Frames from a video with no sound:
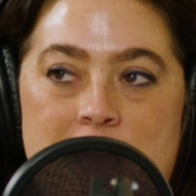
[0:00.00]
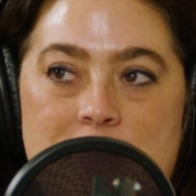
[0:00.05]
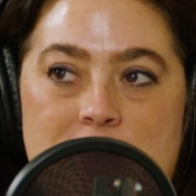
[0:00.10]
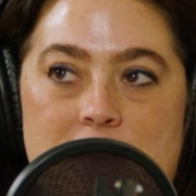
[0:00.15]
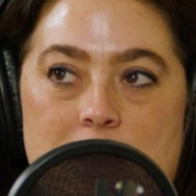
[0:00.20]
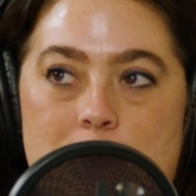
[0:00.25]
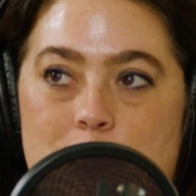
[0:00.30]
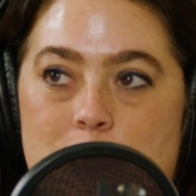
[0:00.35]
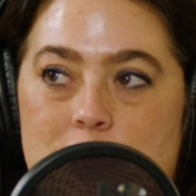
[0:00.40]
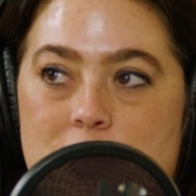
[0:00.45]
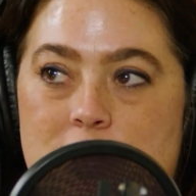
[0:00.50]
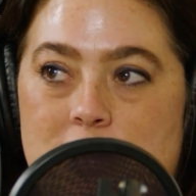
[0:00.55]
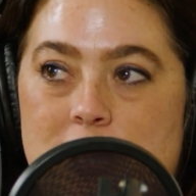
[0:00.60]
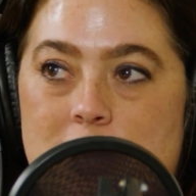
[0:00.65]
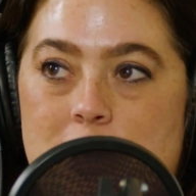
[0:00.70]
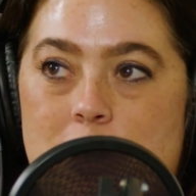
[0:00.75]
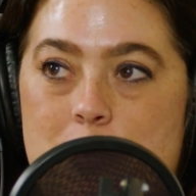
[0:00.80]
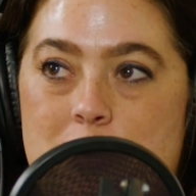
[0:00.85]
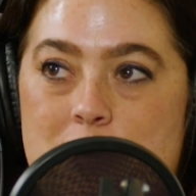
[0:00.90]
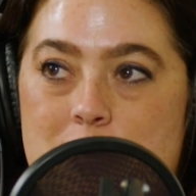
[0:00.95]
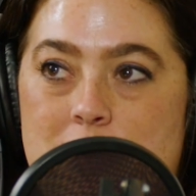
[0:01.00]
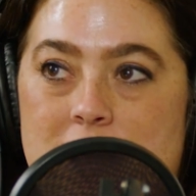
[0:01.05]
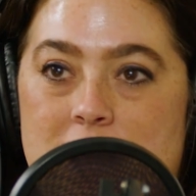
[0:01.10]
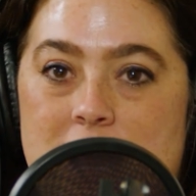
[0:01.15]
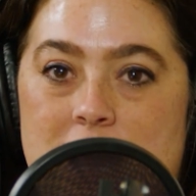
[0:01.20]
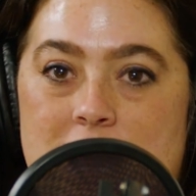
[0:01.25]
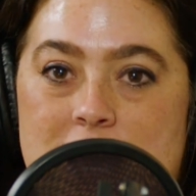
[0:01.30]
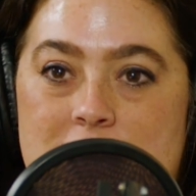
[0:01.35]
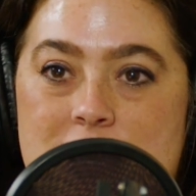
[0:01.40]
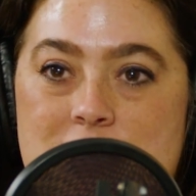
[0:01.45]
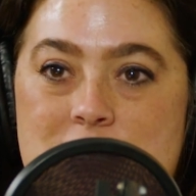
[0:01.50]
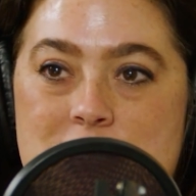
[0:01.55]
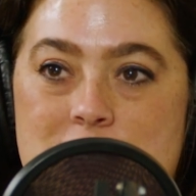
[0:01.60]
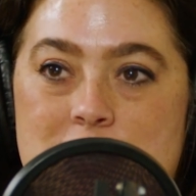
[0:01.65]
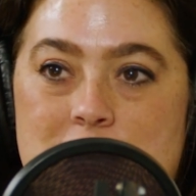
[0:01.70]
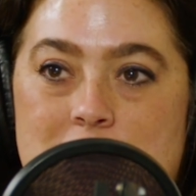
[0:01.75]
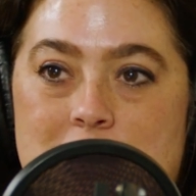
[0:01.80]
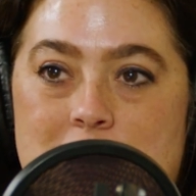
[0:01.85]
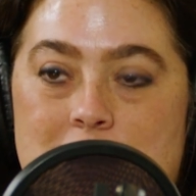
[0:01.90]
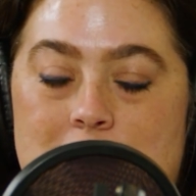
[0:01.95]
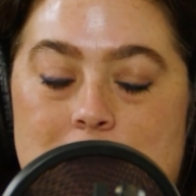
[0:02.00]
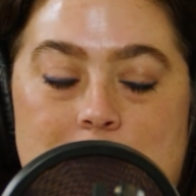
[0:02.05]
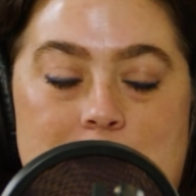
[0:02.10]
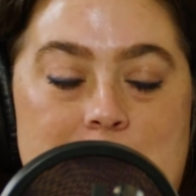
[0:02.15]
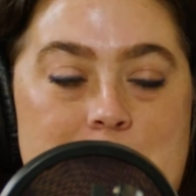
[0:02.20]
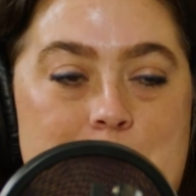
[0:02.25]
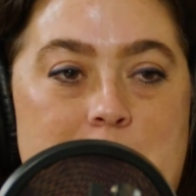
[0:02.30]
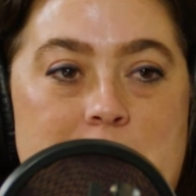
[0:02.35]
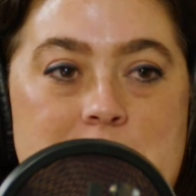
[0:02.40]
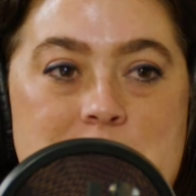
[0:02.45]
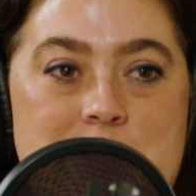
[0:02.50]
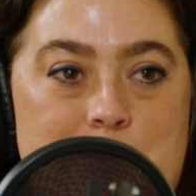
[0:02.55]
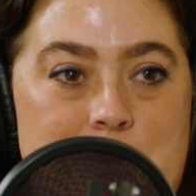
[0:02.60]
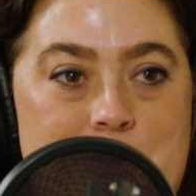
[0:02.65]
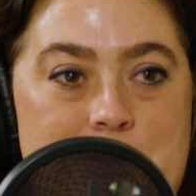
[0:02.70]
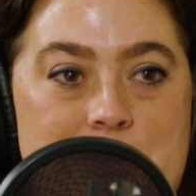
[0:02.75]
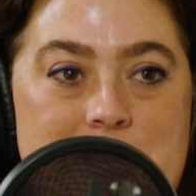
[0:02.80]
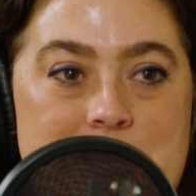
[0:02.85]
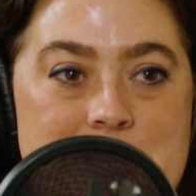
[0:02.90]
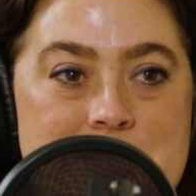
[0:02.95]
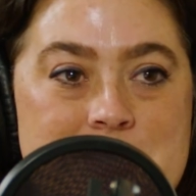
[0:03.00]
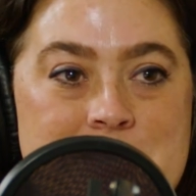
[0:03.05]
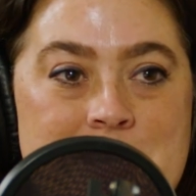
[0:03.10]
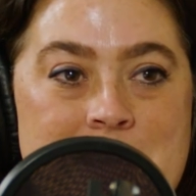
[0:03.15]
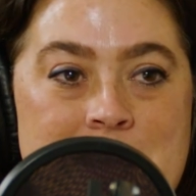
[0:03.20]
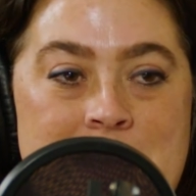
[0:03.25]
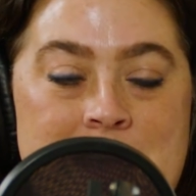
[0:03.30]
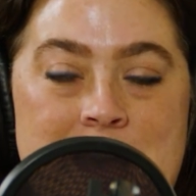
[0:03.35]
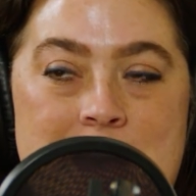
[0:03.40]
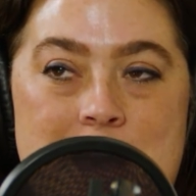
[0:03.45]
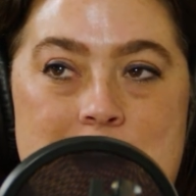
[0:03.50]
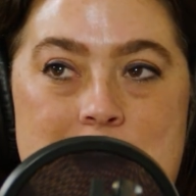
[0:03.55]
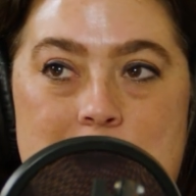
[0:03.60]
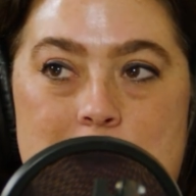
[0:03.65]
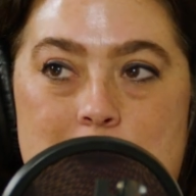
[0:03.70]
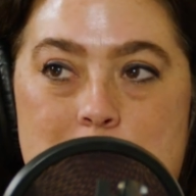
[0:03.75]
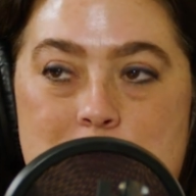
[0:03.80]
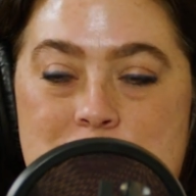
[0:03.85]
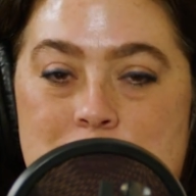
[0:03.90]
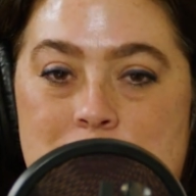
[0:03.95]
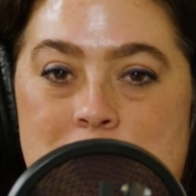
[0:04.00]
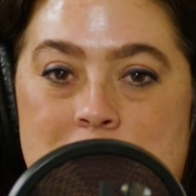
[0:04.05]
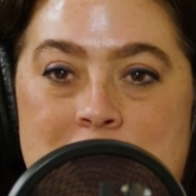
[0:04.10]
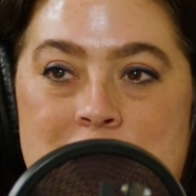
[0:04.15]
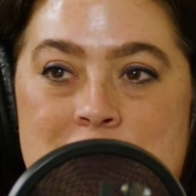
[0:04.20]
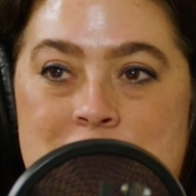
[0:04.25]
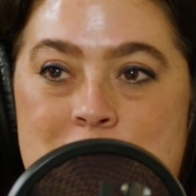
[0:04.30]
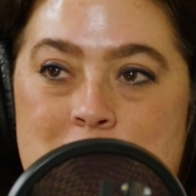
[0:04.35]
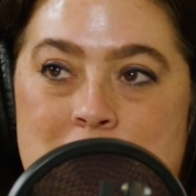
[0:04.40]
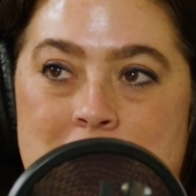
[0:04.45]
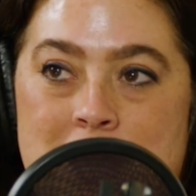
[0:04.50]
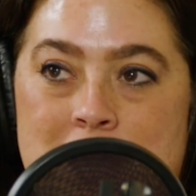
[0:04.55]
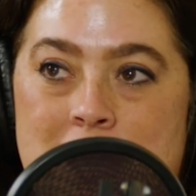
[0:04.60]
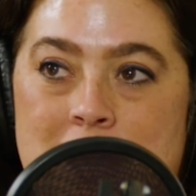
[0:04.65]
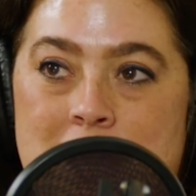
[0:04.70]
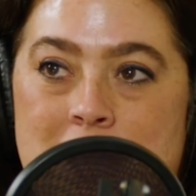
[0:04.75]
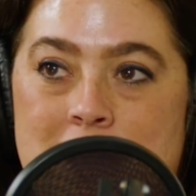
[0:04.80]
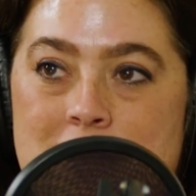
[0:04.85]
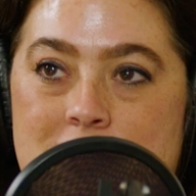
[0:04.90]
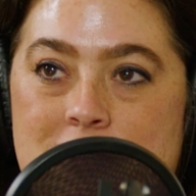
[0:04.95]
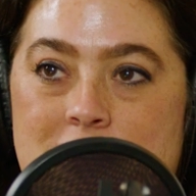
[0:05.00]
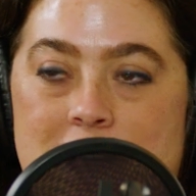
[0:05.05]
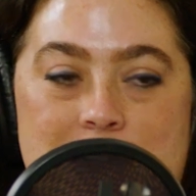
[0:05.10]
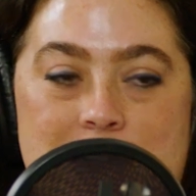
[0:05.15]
that really opened my eyes to a lot of possibilities. So they give me the